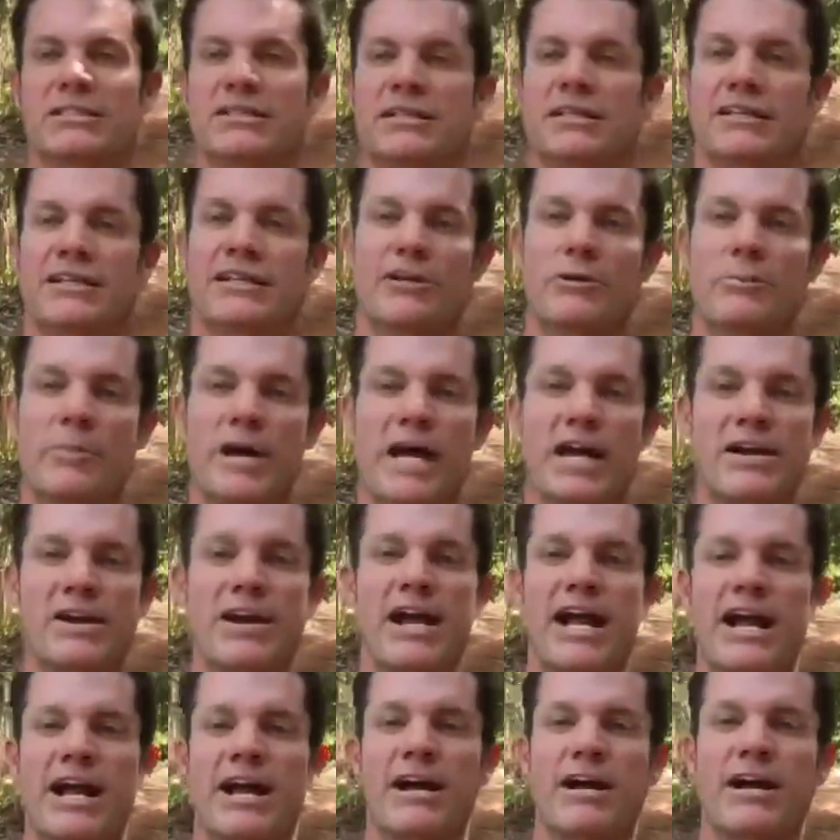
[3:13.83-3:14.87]
that no matter
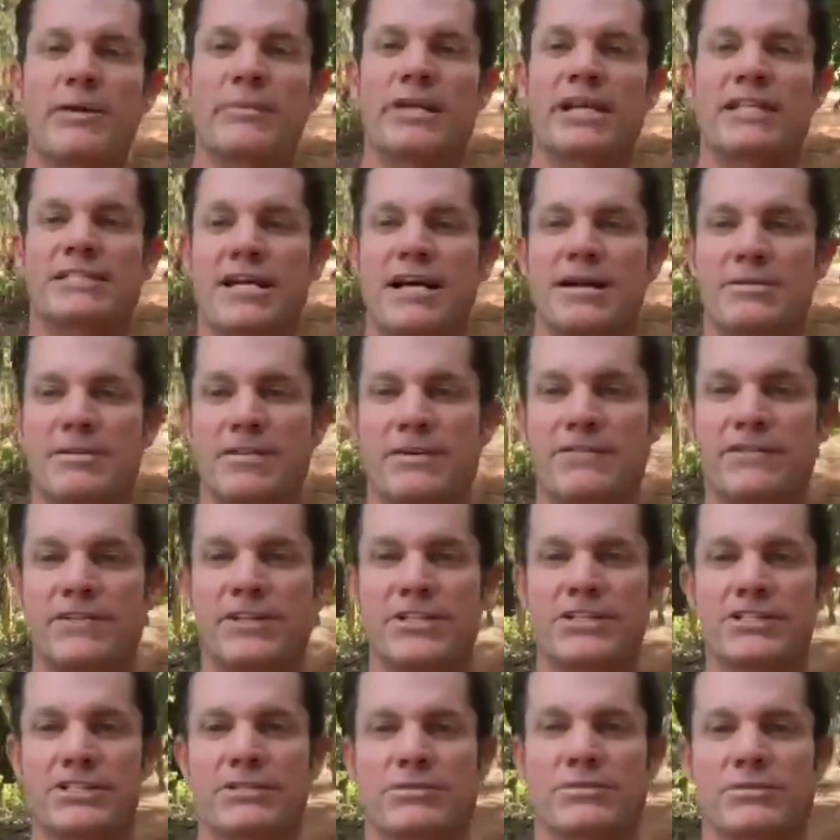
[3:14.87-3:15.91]
how many times I
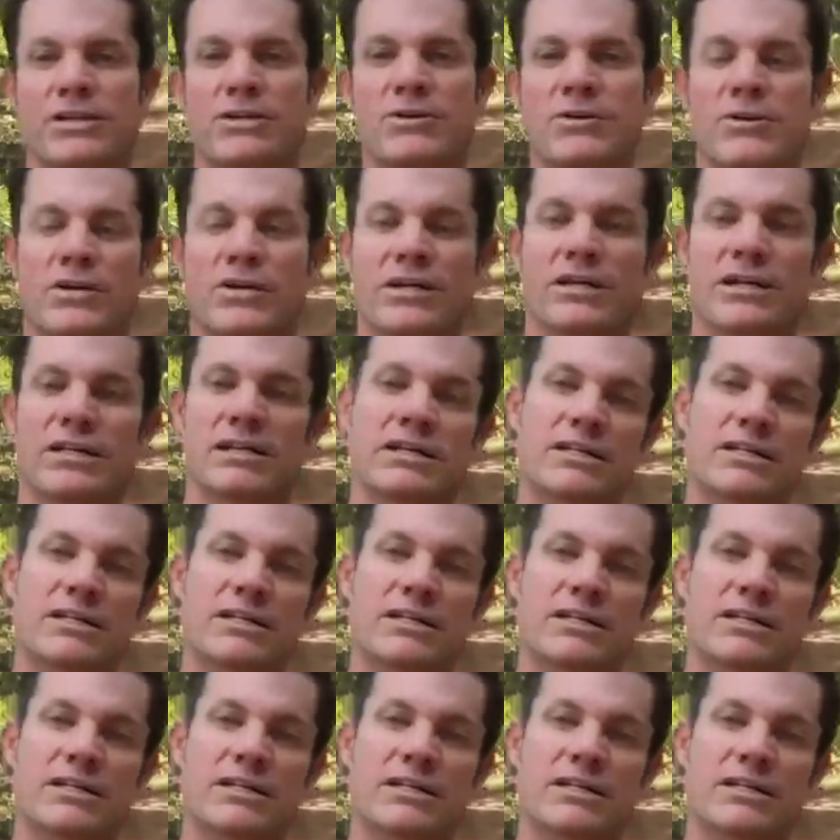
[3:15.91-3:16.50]
finished the recording,